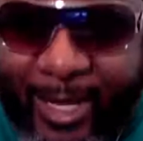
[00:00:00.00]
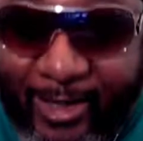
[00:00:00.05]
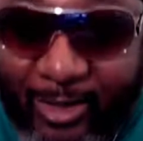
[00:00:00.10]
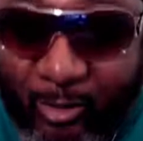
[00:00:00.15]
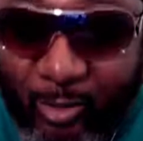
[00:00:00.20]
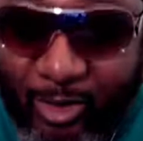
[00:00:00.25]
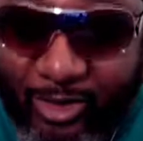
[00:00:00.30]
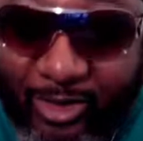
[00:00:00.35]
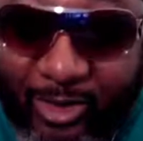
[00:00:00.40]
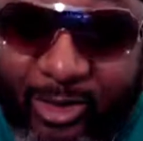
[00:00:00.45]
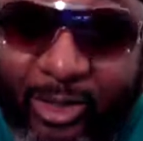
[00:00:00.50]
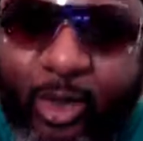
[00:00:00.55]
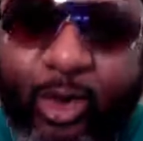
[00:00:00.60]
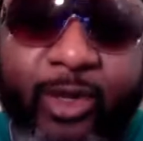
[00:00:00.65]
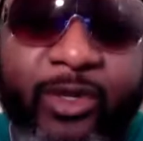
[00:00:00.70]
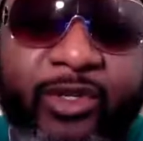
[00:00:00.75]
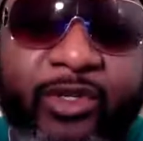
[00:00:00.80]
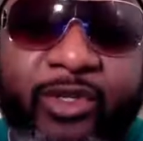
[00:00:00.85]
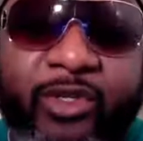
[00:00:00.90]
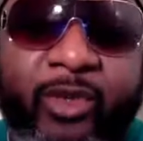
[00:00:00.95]
And what the
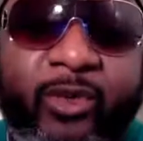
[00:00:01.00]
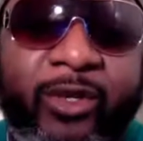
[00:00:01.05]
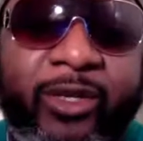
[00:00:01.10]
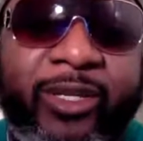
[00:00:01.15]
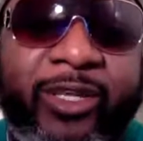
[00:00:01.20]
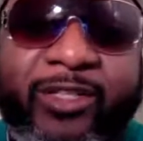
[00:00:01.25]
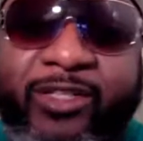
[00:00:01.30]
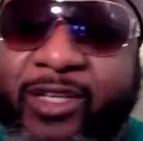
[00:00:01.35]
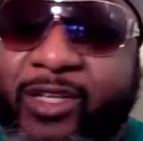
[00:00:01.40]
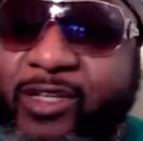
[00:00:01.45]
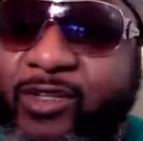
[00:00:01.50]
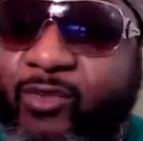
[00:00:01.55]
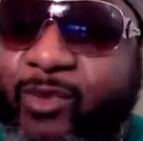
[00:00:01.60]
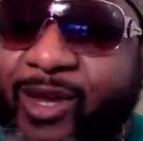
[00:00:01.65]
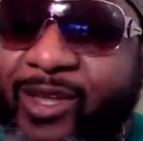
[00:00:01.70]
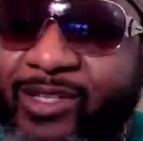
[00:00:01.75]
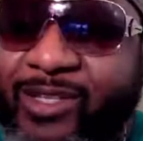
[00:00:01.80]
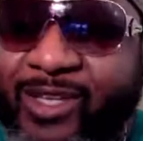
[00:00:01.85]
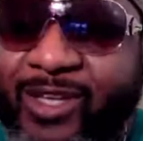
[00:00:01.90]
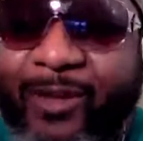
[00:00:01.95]
Lord is doing is he's
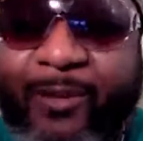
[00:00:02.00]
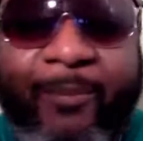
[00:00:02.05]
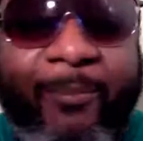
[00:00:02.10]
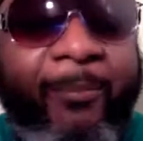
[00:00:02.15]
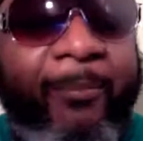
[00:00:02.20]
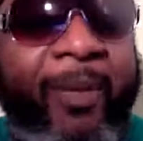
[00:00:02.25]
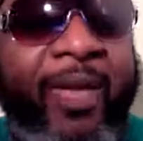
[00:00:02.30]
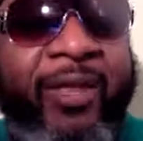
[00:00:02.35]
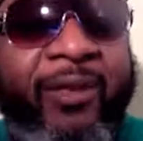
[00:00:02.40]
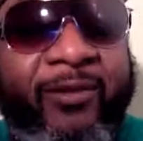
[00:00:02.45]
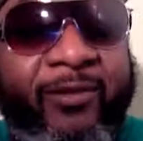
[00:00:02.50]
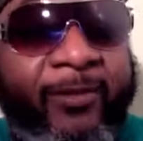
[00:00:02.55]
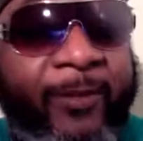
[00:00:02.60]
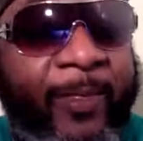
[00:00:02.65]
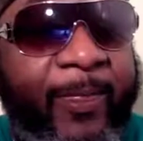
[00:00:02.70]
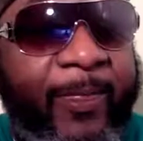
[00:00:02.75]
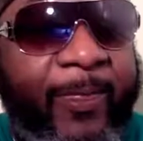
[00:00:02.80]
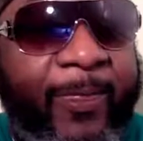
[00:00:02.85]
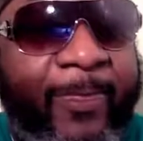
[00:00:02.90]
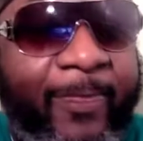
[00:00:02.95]
raising up men,
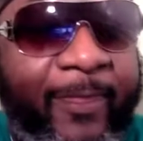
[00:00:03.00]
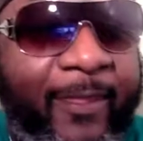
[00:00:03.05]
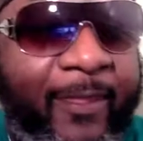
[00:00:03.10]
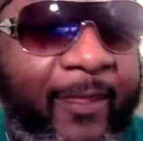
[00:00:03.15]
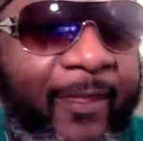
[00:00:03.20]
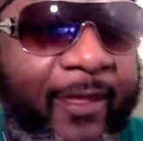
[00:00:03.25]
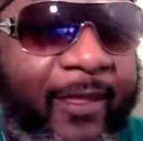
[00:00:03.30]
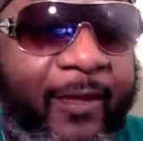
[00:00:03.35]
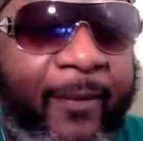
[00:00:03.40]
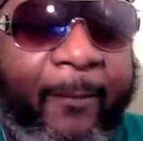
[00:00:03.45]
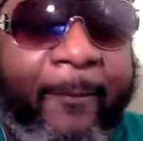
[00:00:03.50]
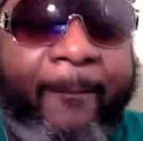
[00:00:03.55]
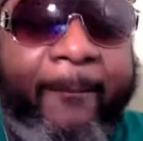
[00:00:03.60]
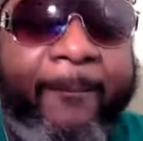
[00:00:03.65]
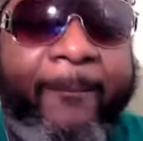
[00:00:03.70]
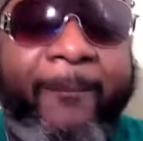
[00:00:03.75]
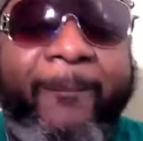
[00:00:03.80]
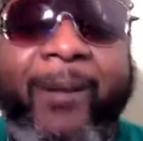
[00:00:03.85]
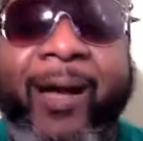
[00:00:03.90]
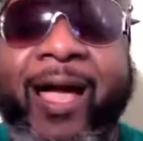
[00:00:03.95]

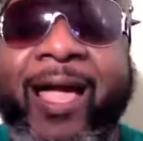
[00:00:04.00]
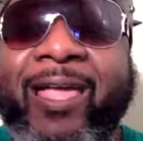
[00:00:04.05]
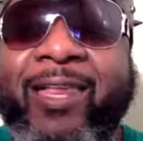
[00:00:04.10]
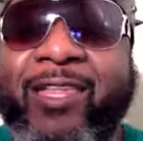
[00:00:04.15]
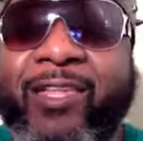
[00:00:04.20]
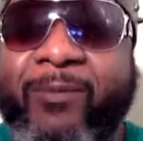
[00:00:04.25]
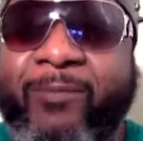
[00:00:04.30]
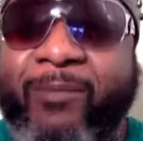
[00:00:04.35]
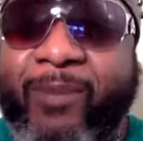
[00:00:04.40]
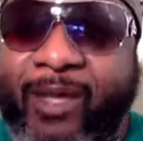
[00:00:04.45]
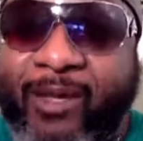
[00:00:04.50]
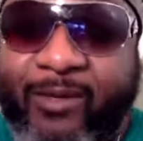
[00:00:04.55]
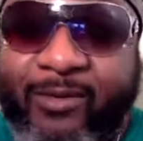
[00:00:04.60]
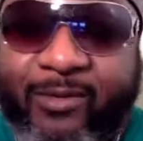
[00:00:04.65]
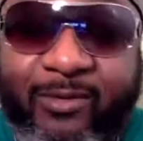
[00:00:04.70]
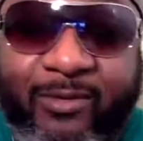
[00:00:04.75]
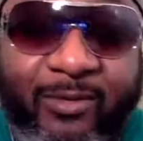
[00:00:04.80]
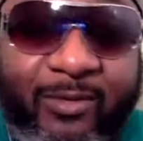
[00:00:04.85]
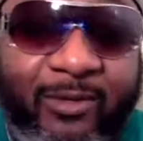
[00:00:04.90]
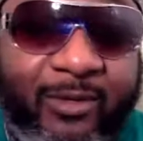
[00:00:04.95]
mighty
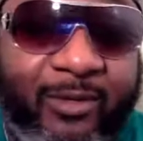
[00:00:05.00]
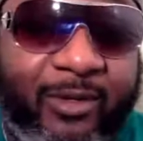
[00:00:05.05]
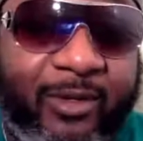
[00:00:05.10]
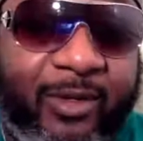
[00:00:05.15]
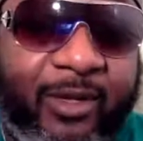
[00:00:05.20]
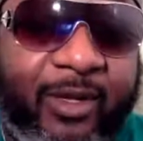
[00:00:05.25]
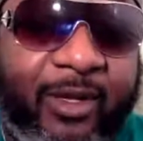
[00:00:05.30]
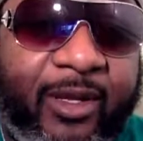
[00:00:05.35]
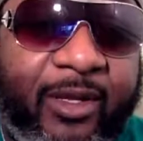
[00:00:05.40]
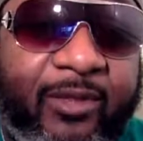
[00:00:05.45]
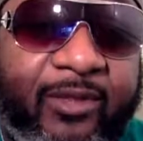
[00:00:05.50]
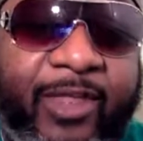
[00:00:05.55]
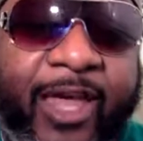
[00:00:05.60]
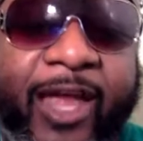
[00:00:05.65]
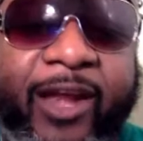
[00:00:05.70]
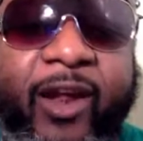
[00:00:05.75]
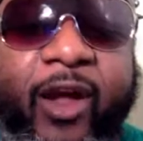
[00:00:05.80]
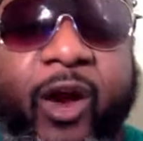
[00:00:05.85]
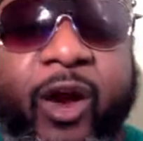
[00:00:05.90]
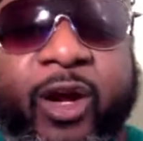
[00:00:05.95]
men,
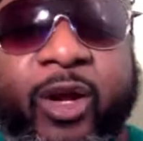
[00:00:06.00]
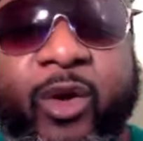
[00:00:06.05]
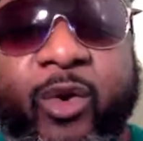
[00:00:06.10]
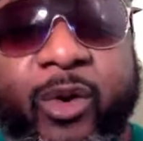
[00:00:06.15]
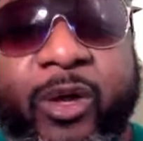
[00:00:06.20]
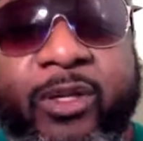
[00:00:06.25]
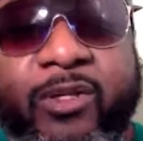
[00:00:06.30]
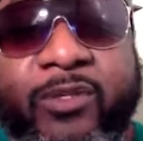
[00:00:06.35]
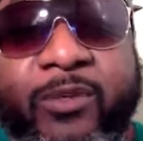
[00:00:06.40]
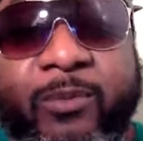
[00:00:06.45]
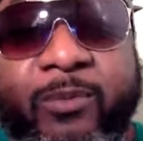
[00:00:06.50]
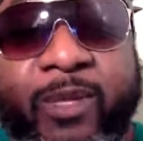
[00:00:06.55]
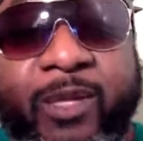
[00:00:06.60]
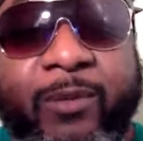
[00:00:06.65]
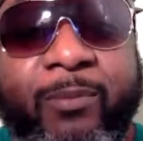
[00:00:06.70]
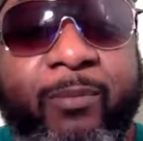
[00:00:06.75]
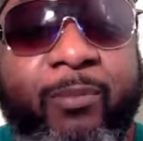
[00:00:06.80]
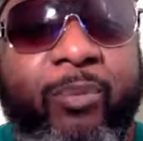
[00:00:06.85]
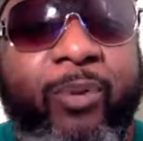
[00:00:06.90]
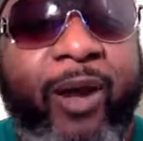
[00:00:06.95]
that are going to
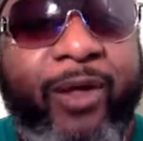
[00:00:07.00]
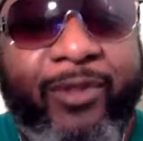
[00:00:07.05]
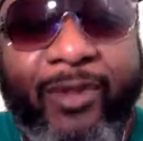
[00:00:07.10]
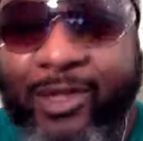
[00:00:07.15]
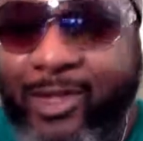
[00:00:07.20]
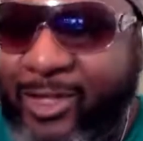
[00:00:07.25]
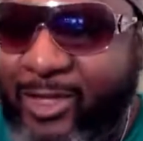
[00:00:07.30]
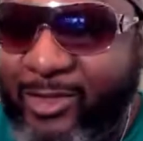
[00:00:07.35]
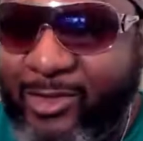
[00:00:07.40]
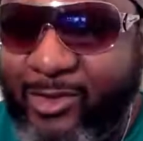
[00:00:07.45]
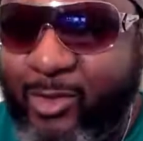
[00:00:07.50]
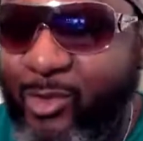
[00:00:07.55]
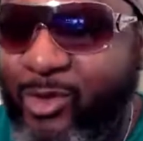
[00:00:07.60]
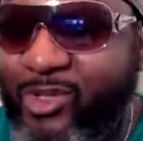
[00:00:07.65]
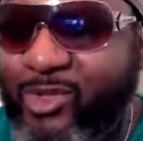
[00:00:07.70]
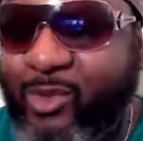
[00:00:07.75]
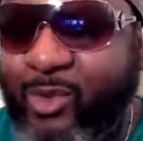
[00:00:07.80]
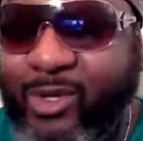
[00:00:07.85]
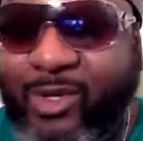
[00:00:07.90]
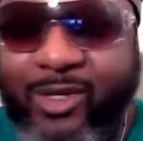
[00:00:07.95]
be brotherly
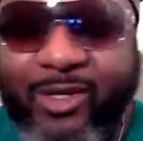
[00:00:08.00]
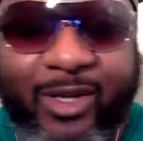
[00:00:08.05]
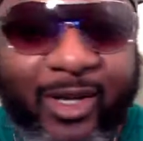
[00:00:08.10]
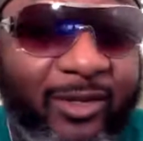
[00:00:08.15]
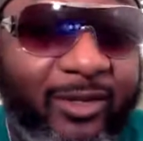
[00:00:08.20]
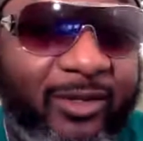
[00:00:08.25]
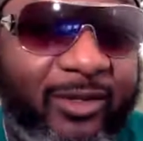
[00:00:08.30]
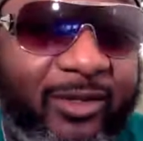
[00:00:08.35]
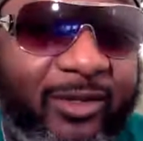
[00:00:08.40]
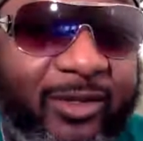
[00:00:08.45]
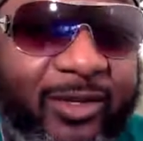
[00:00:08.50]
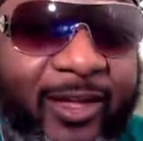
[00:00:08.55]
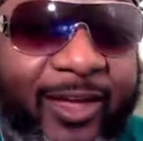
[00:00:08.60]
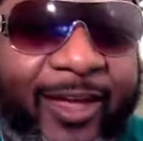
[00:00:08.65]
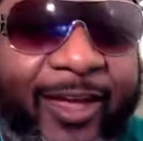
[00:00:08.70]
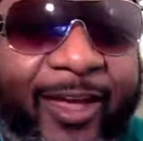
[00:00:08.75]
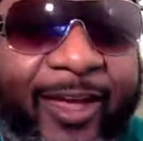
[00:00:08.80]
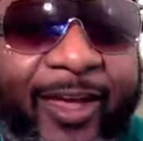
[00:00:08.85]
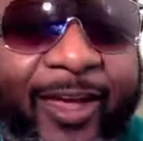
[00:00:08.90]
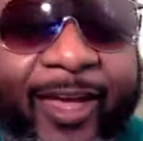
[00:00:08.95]
towards one another.
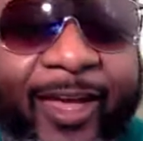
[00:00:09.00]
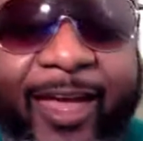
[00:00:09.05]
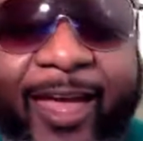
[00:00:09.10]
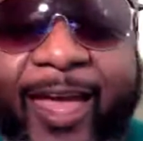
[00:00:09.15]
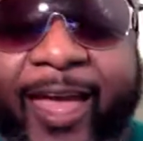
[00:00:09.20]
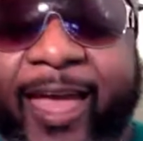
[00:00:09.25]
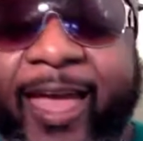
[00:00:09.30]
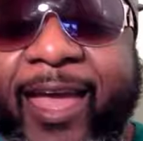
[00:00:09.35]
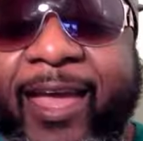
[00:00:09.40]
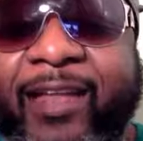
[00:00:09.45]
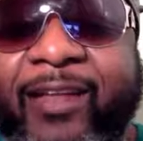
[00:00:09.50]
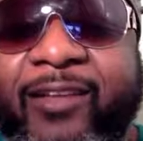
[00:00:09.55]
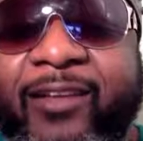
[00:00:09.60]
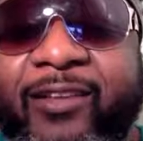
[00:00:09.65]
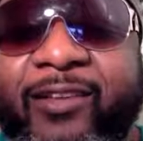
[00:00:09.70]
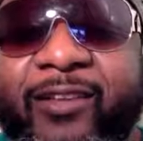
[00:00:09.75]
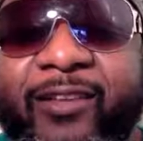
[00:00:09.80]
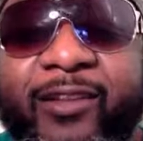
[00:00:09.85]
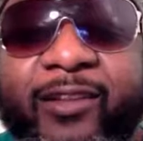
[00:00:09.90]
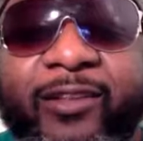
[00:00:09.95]

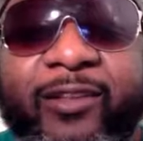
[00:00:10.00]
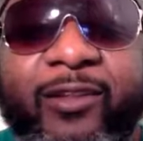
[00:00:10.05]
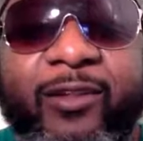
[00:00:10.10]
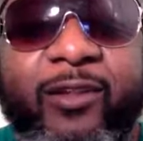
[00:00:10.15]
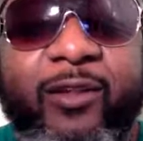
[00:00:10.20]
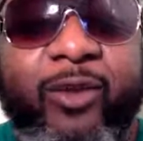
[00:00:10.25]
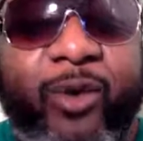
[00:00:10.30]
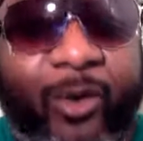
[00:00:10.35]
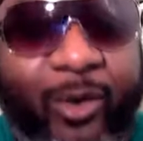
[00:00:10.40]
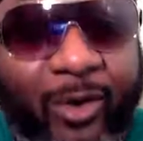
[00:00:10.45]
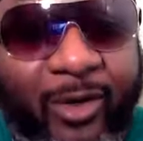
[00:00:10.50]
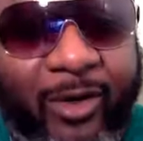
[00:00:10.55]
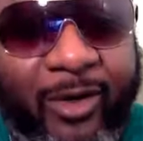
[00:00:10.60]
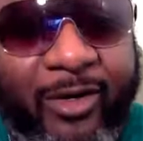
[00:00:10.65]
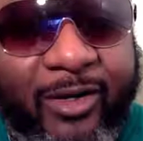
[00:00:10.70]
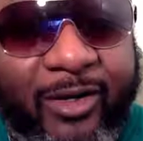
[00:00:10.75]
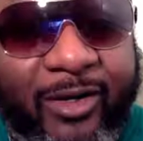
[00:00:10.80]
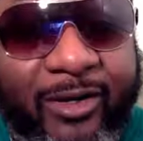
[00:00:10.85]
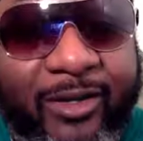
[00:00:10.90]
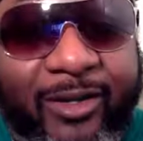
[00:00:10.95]
And the
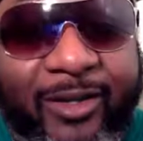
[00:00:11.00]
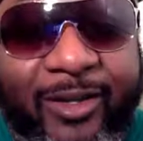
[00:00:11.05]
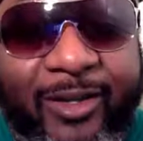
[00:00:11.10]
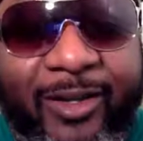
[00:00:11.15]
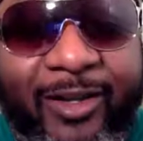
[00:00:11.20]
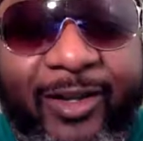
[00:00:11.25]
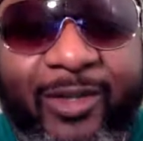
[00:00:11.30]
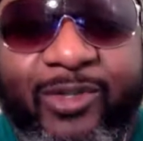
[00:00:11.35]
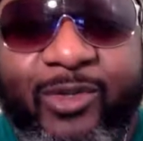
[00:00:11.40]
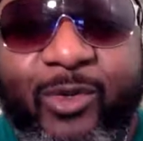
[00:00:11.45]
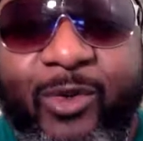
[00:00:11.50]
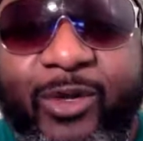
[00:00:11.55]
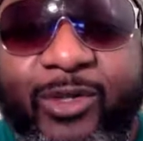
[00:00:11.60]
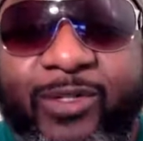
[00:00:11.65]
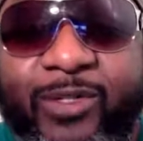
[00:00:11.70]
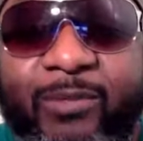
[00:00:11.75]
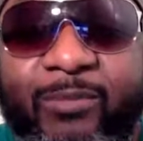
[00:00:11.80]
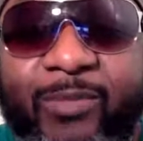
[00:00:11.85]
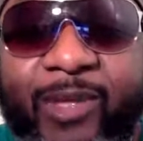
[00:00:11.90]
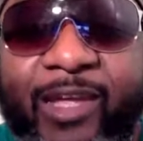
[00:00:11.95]
Lord is
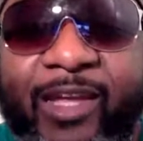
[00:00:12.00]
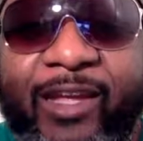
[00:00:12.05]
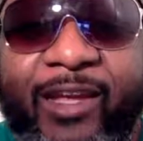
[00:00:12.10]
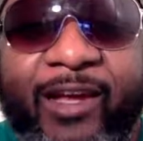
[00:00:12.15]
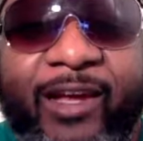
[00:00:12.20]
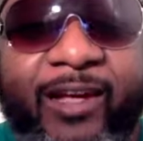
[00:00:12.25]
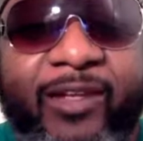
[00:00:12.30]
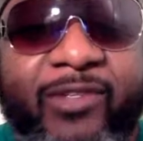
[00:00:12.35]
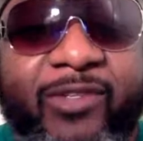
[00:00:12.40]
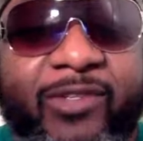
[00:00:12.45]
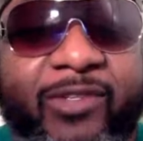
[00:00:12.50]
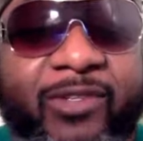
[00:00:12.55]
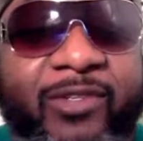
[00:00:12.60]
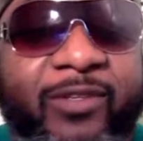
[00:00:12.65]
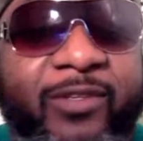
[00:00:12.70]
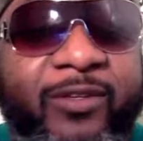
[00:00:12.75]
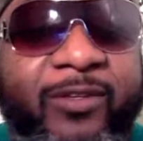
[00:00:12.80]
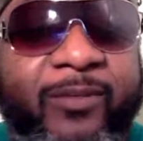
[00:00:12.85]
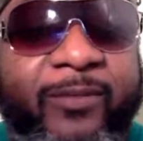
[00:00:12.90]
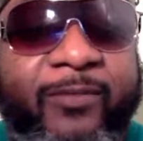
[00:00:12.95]
going to make
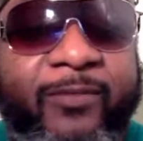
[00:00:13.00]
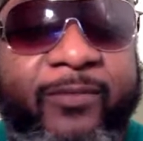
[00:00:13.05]
us